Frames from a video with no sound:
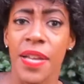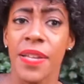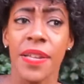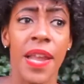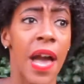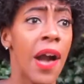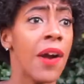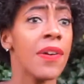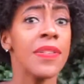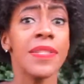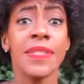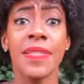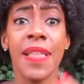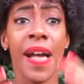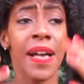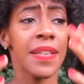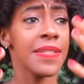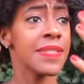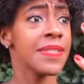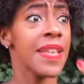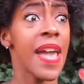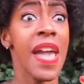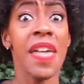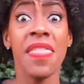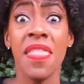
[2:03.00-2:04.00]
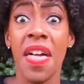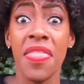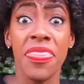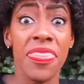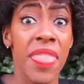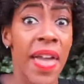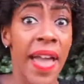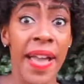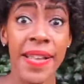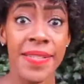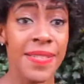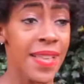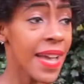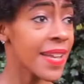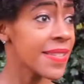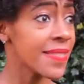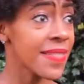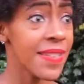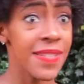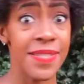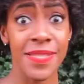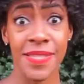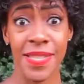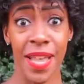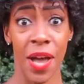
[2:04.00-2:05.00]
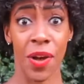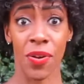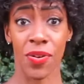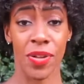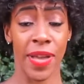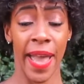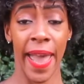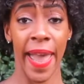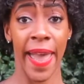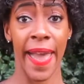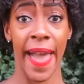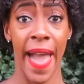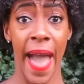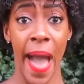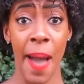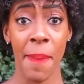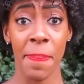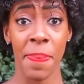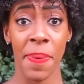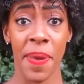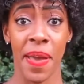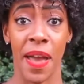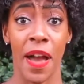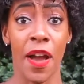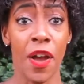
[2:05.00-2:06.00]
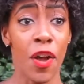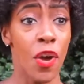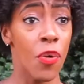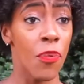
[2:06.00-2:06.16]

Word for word: Now, it's not saying that things like this can't happen.